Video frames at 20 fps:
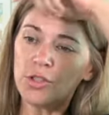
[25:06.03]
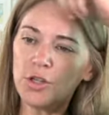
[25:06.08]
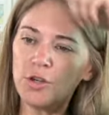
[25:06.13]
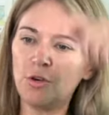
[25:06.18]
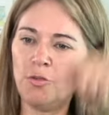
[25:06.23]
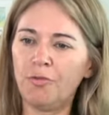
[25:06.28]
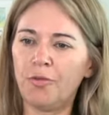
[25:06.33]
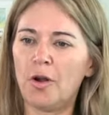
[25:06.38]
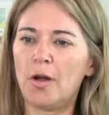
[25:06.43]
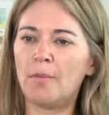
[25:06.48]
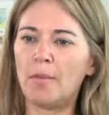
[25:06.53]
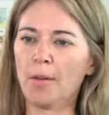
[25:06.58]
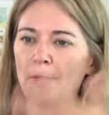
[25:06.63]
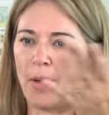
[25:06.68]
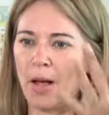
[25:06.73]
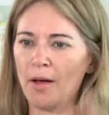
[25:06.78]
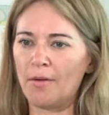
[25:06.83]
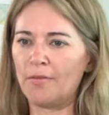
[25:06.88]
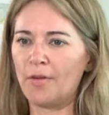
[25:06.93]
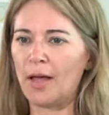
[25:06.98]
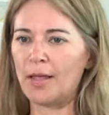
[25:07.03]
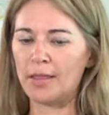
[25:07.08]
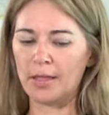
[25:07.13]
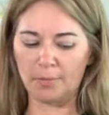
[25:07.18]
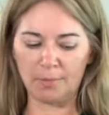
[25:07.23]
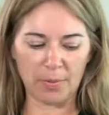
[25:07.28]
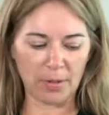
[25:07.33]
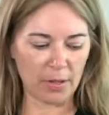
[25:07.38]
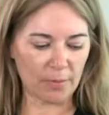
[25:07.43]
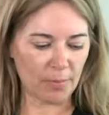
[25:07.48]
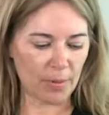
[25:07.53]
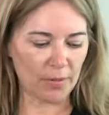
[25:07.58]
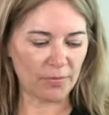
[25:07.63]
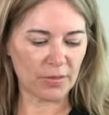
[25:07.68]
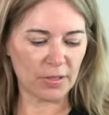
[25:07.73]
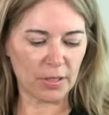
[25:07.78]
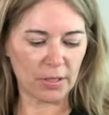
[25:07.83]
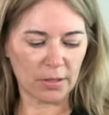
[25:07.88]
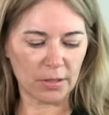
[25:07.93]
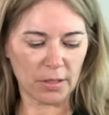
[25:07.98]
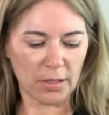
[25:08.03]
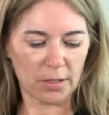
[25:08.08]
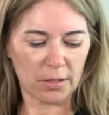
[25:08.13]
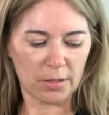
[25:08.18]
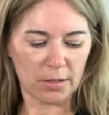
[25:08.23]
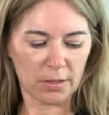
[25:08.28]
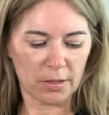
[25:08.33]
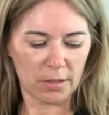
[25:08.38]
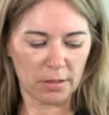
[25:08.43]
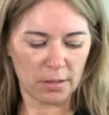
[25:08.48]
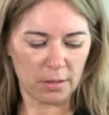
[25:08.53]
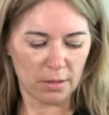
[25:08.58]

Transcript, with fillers: do from above. I think above's the easiest.